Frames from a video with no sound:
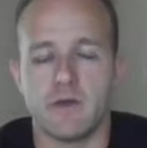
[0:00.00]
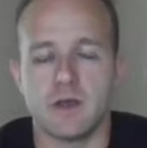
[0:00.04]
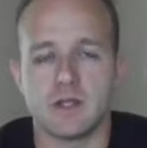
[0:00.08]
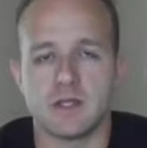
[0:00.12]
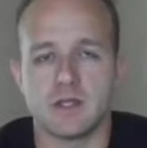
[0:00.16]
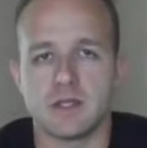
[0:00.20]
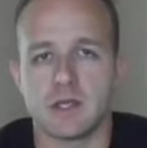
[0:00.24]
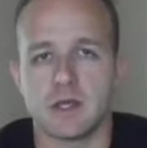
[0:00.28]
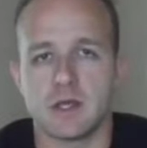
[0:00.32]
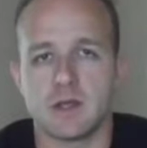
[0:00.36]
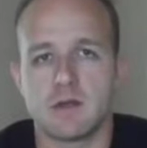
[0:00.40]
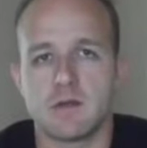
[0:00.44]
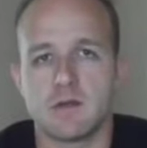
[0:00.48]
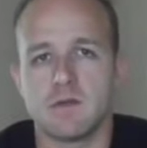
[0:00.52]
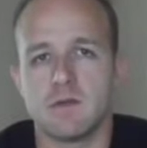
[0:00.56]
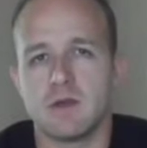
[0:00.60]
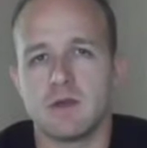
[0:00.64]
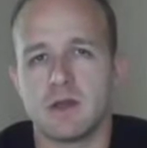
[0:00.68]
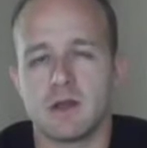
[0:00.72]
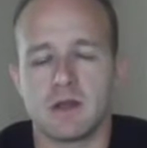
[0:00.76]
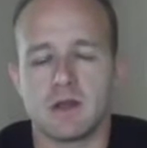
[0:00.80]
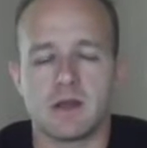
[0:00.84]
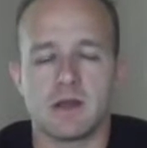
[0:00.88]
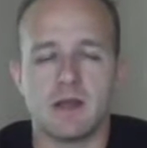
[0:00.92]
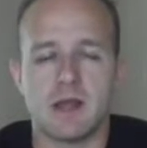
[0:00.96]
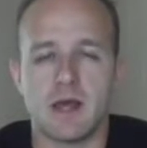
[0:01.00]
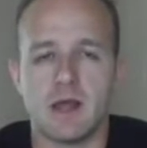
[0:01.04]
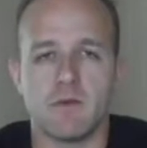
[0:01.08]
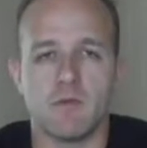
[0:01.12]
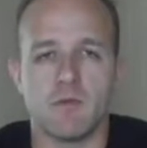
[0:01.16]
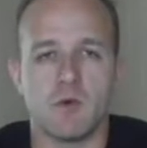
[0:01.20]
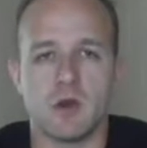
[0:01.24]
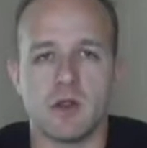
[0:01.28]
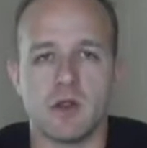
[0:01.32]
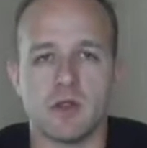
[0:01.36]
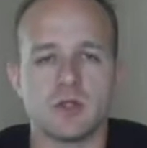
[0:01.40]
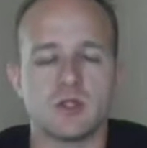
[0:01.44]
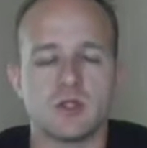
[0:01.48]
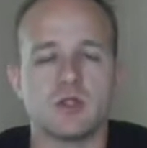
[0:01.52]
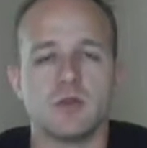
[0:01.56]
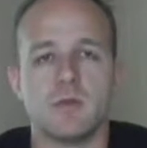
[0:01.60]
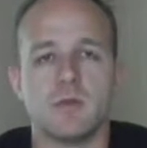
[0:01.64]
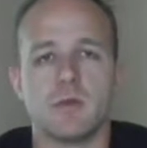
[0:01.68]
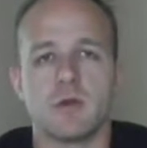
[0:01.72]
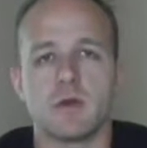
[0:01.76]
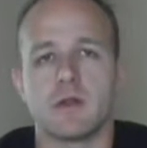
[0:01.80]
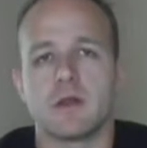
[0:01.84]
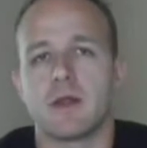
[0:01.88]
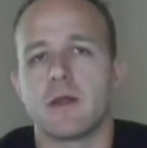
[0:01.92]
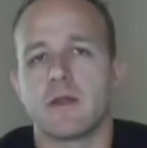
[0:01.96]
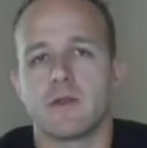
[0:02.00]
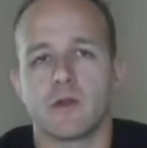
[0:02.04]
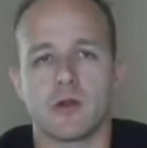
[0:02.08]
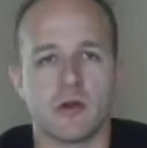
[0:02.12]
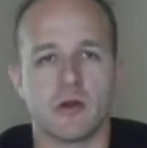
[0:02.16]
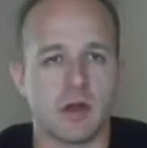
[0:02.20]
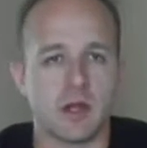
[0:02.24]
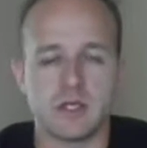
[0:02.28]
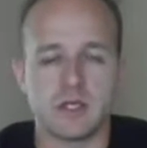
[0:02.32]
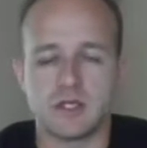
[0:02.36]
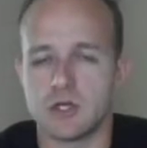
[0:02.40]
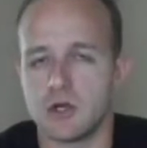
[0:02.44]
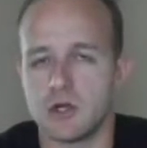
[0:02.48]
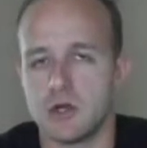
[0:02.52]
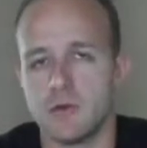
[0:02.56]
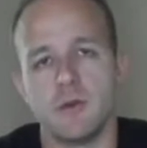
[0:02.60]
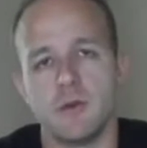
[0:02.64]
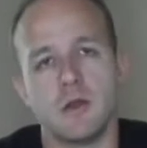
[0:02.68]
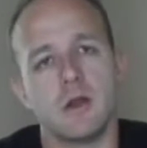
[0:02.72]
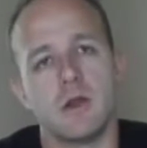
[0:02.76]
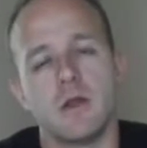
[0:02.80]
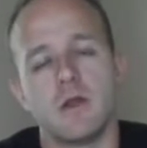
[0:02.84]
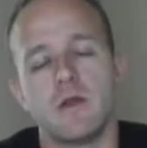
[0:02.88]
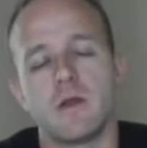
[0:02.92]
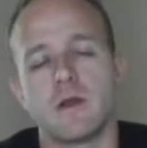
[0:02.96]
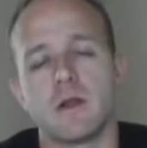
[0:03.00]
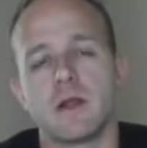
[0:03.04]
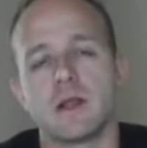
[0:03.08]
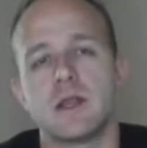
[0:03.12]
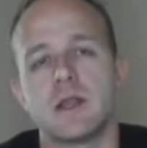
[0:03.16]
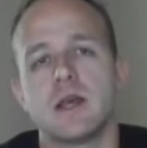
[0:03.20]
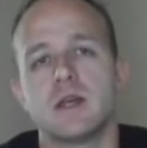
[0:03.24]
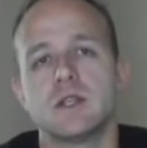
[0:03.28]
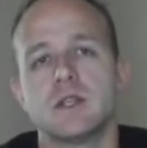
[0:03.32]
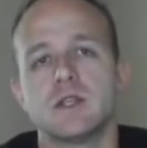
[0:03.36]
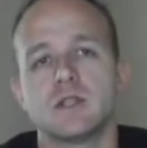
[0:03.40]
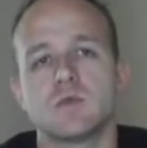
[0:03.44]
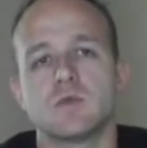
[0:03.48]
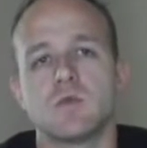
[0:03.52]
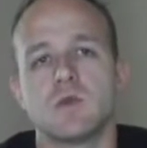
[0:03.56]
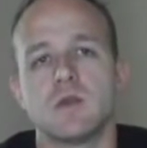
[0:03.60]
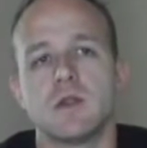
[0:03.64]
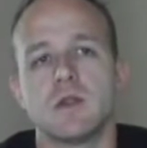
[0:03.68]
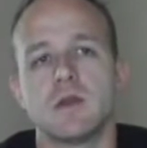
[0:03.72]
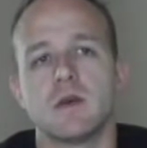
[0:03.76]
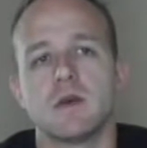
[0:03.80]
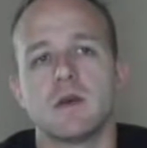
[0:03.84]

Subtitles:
like not one of the not the grand tournament or anything like that, just one of the